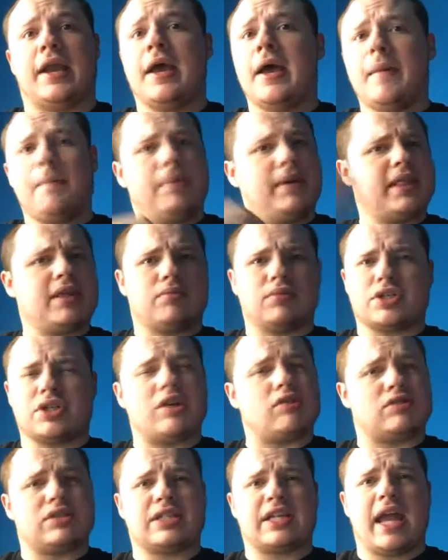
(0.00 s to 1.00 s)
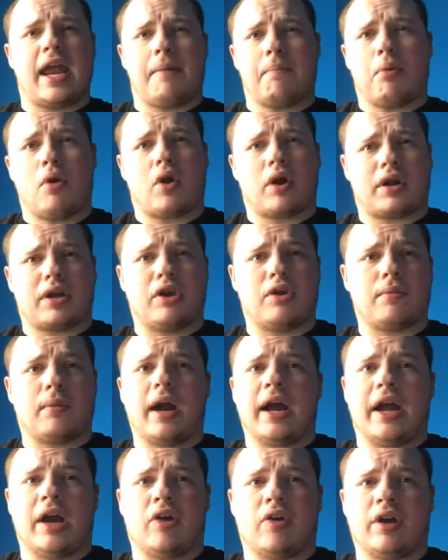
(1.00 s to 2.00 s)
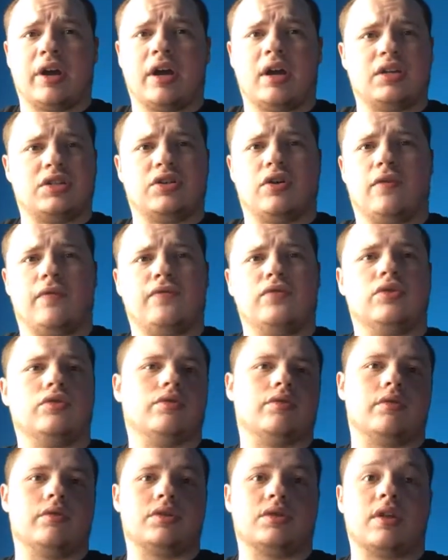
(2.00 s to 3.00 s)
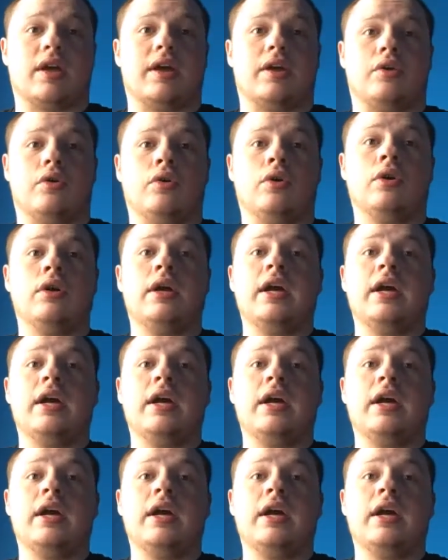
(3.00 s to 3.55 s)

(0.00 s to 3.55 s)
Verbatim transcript: but there was no skate park near my area until a few years later.